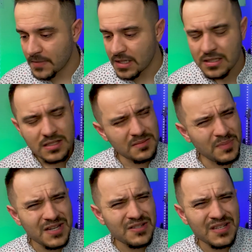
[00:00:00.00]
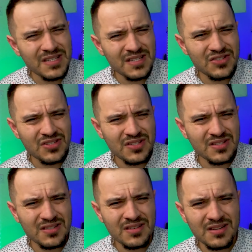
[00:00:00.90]
especially to
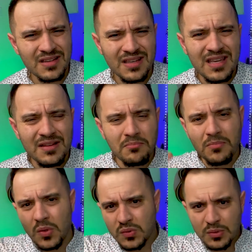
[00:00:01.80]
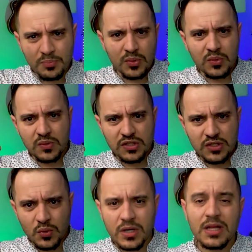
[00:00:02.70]
just get multiple
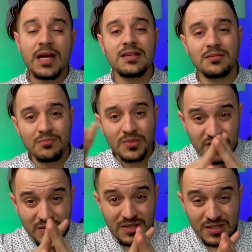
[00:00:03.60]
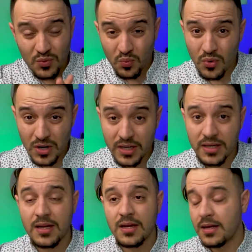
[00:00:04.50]
storylines and merge them into one.